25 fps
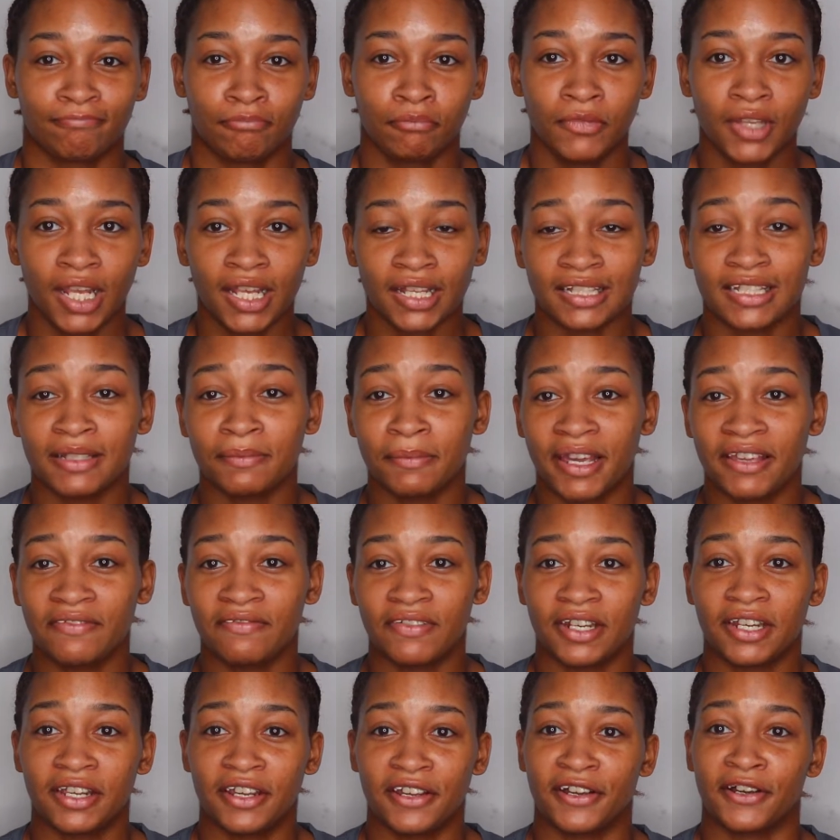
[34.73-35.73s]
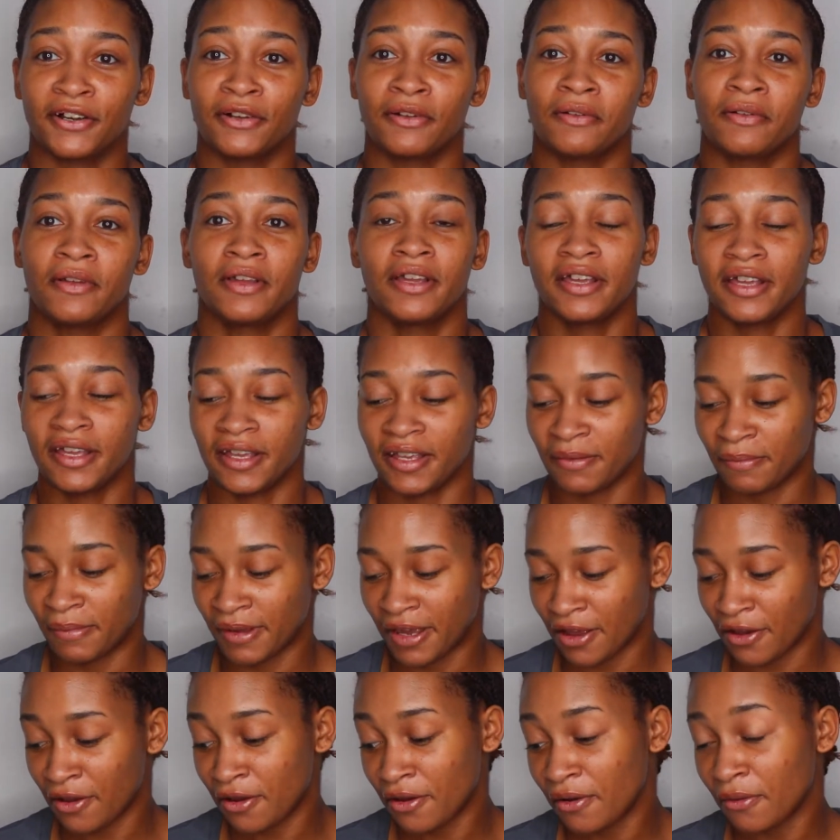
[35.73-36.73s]
this is my video
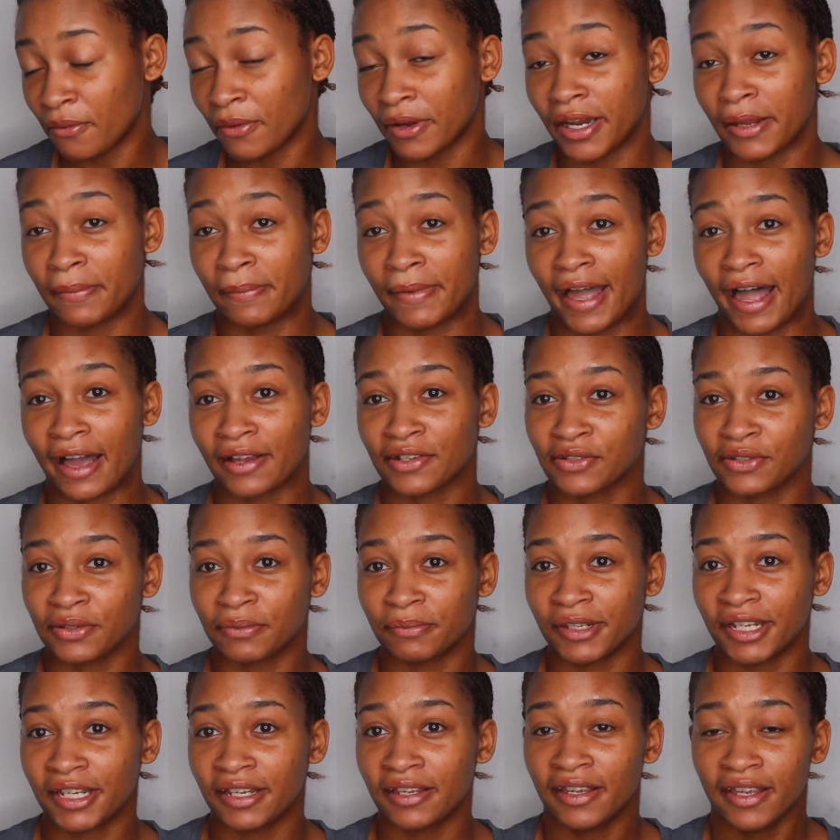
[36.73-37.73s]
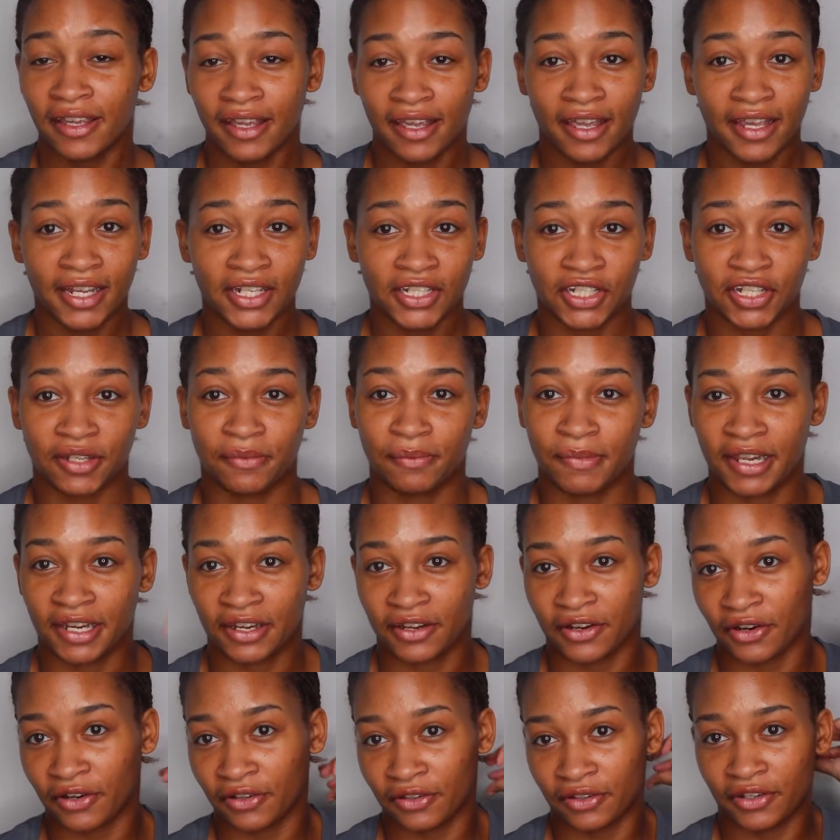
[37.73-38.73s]
about what I packed with me. Should have made
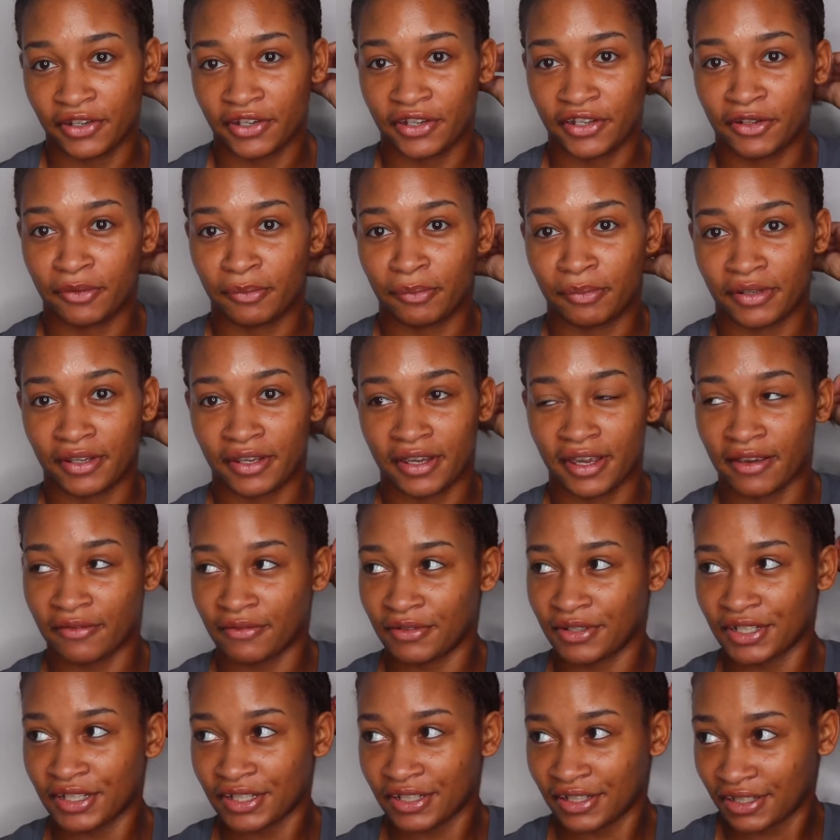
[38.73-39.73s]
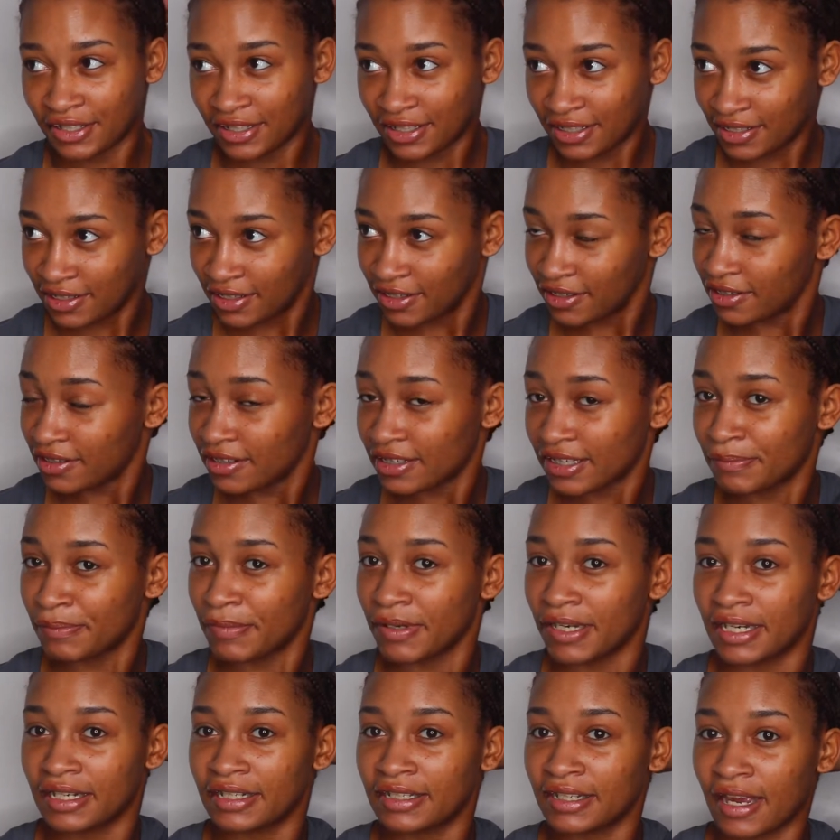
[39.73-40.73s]
it earlier, but I was just
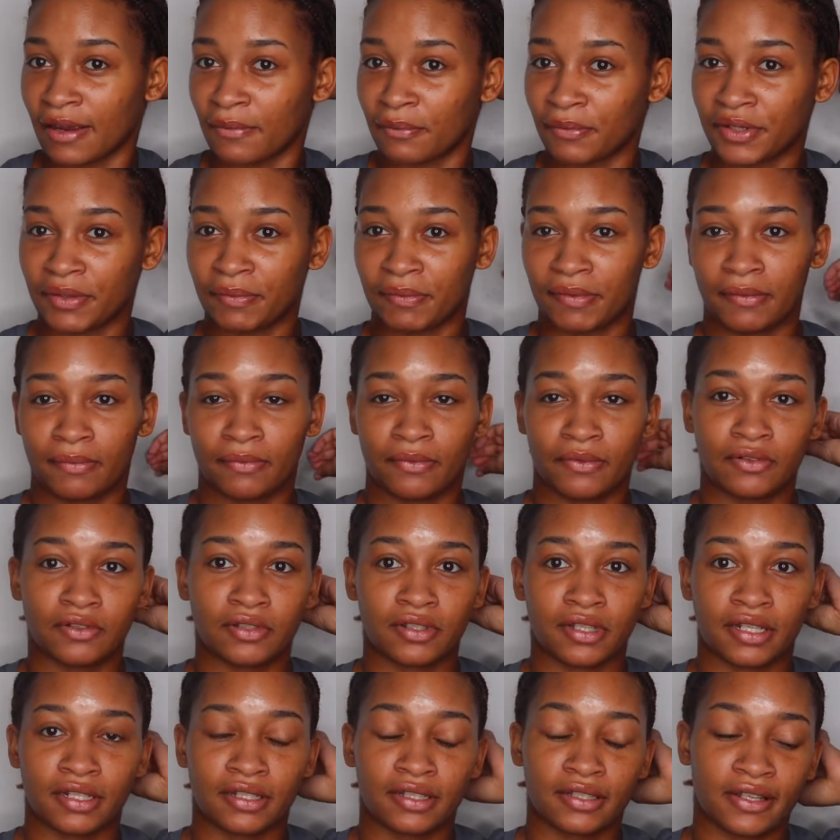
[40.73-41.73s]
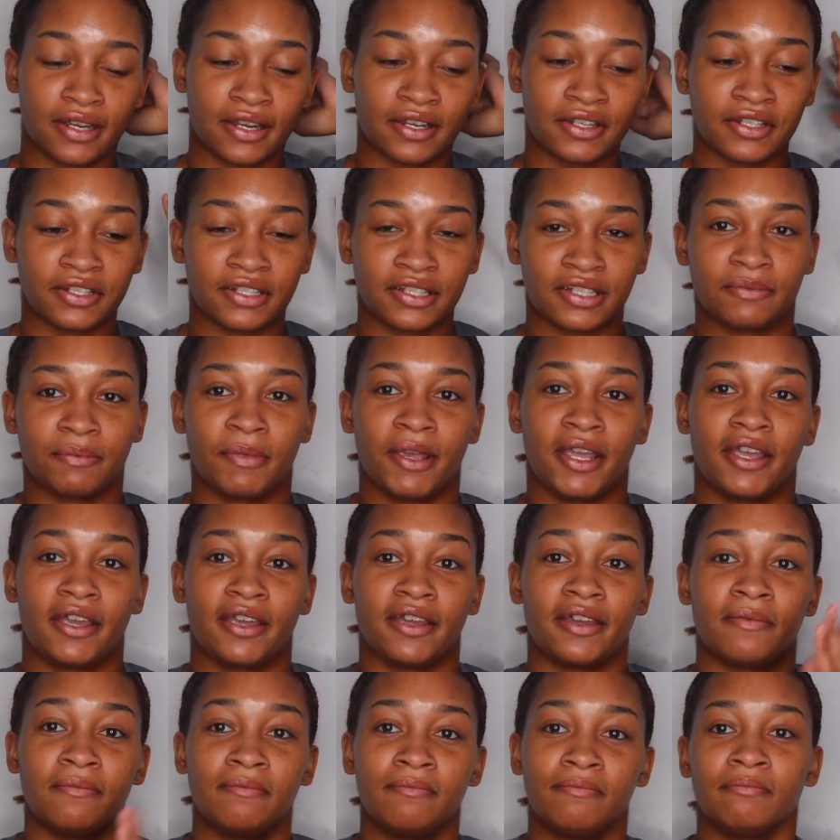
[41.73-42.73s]
spending time with people, so I decided just to make
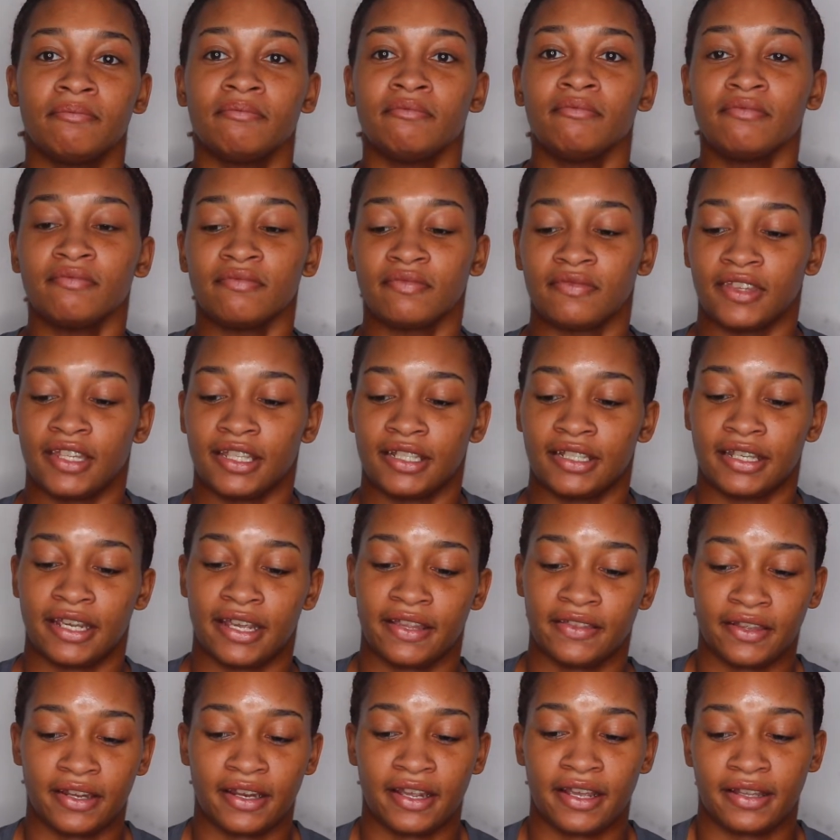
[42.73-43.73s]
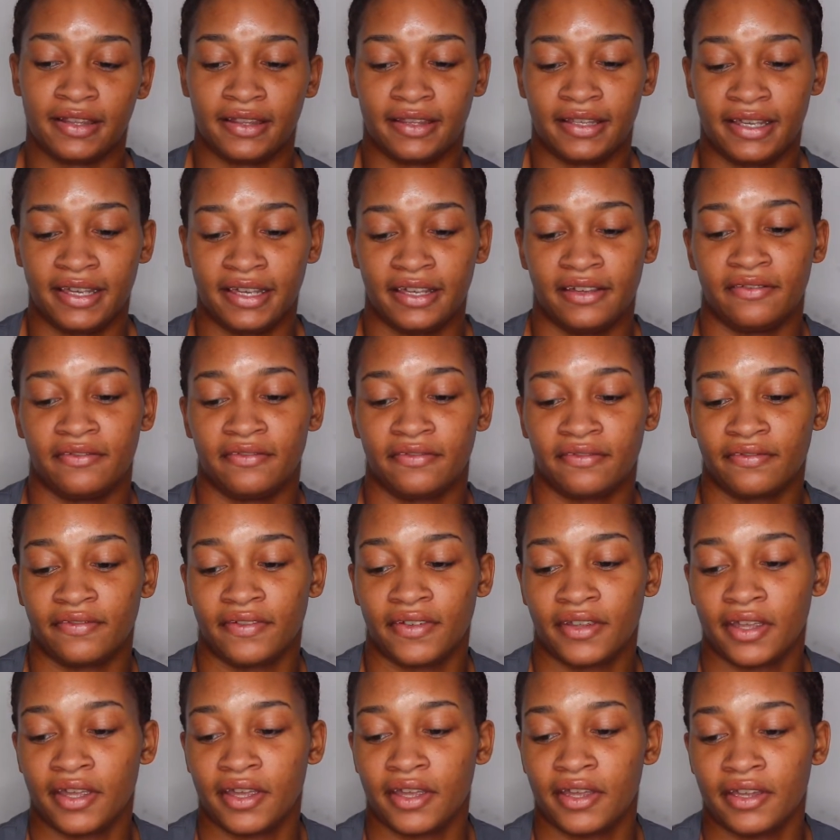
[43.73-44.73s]
it the day that I leave.
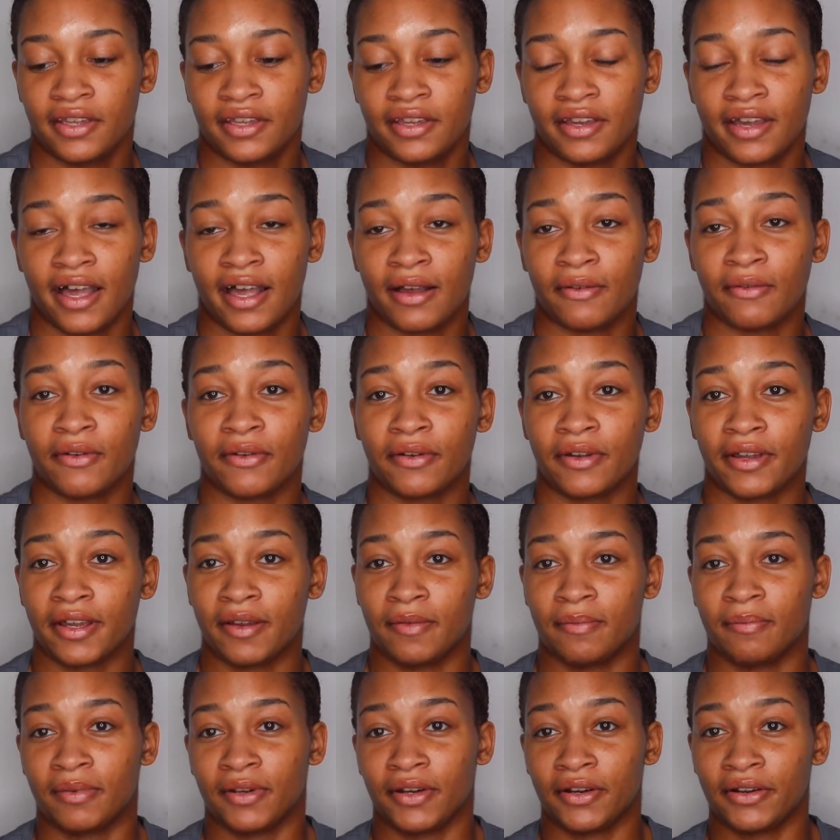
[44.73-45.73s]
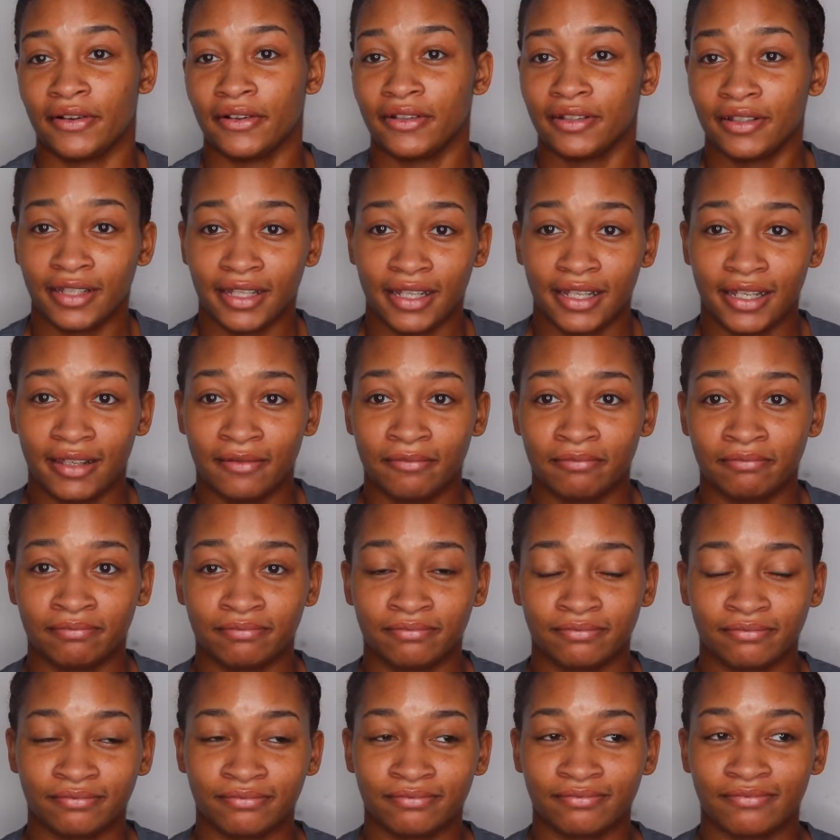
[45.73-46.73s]
I woke up early
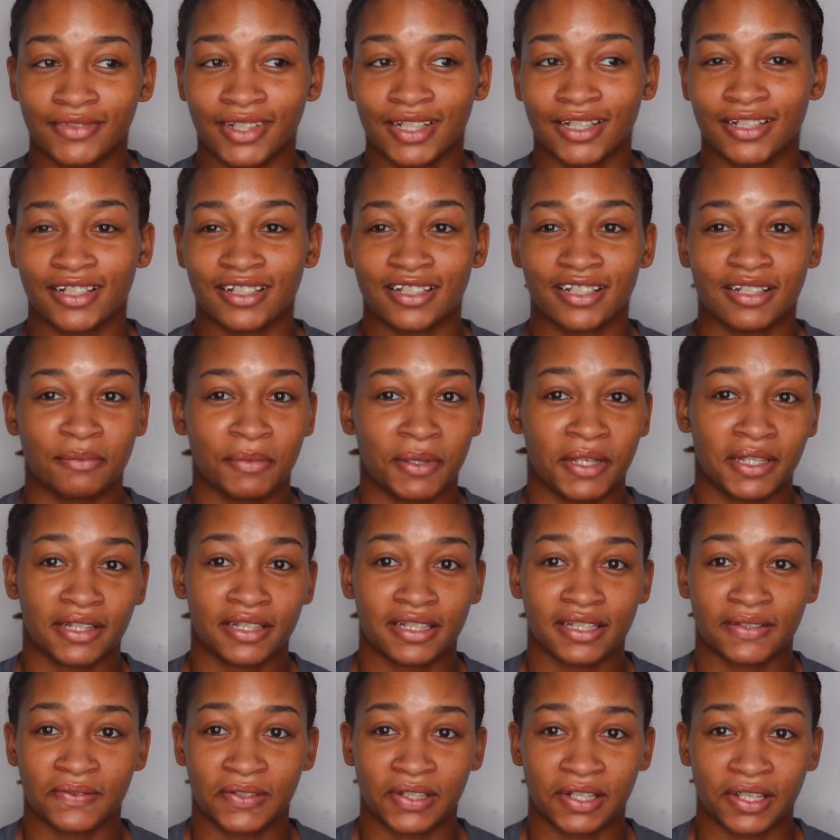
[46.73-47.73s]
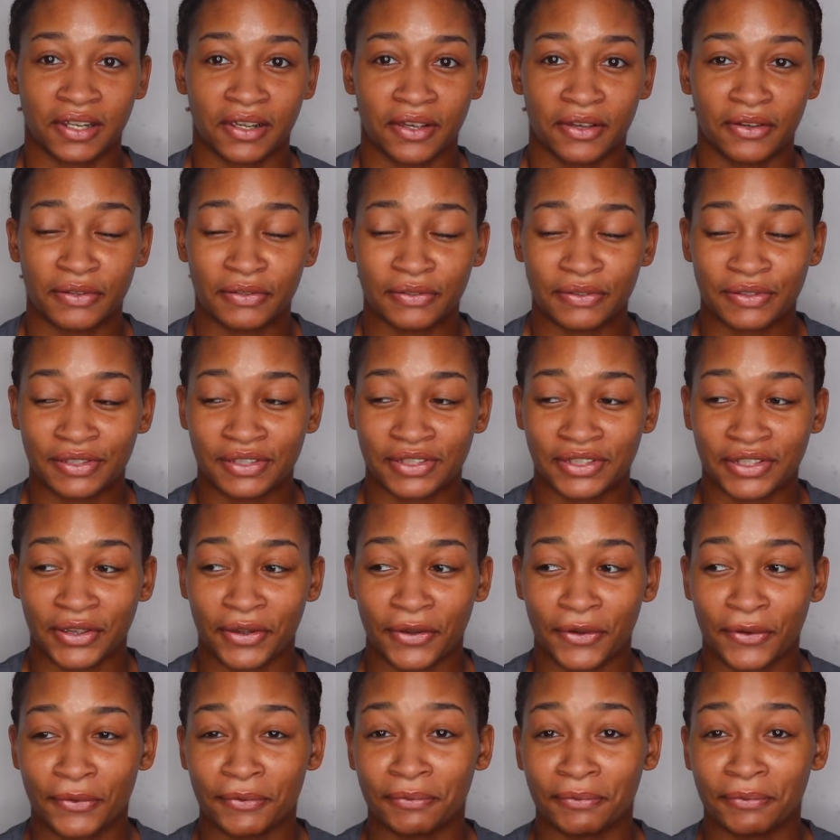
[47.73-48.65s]
just to make this video, so.